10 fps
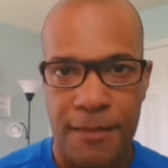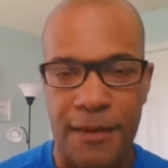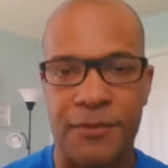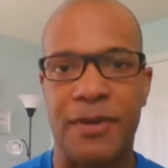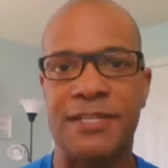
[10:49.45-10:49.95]

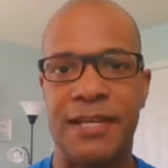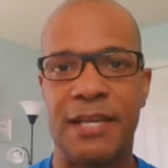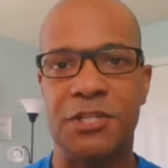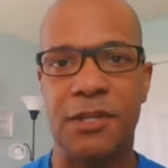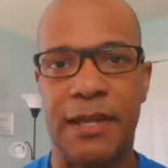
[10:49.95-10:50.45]
that they're
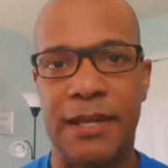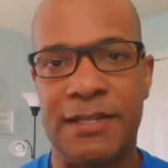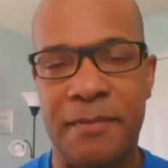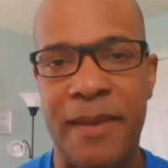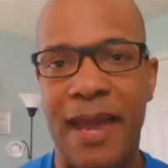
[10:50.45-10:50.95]
essentially
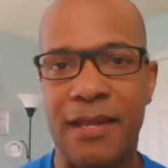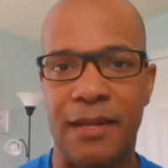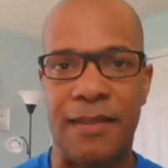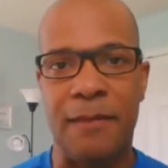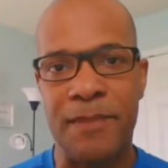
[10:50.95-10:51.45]

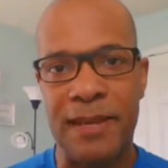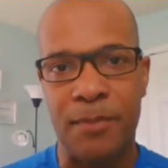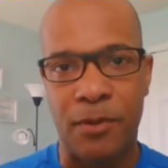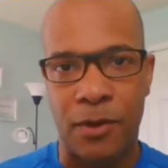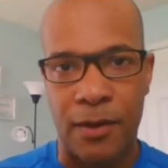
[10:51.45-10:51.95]
demanding that
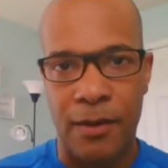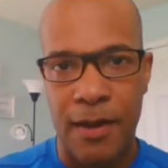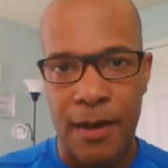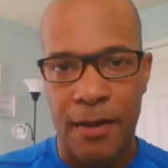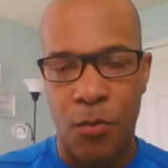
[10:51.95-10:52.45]
people are
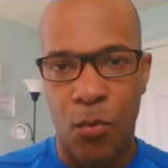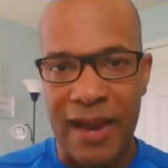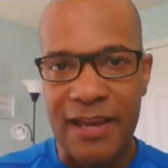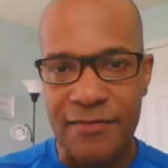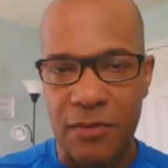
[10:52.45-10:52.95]

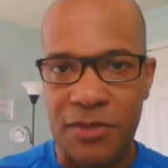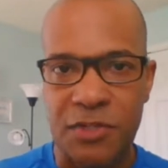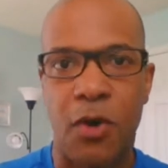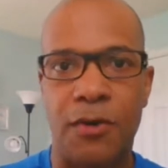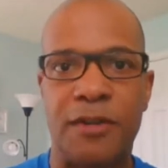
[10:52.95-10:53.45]
waiving what's
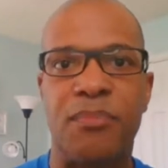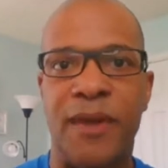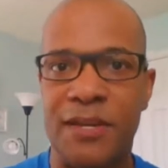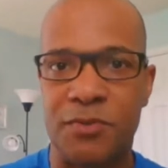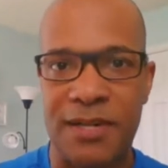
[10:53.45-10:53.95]
called an
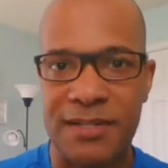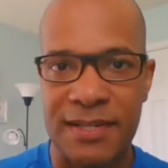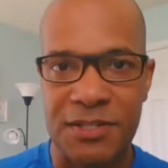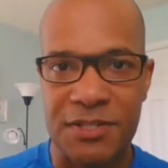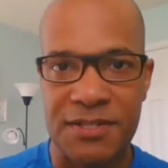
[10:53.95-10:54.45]
appraisal
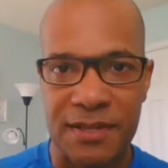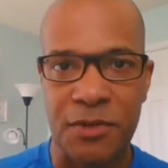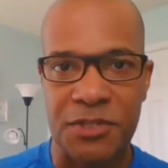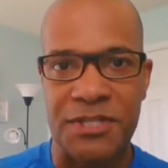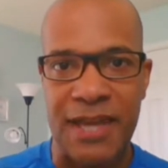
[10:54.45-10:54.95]
contingency,
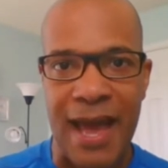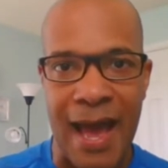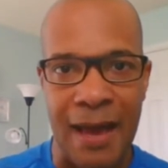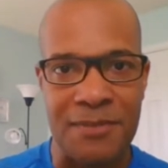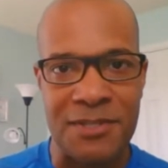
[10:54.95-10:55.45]
which is
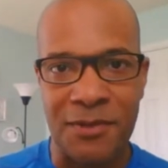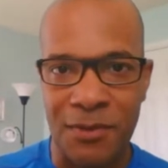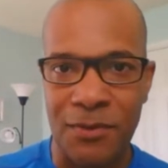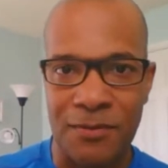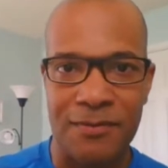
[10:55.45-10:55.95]

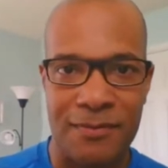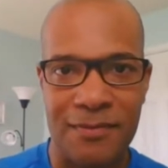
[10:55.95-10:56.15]
absolute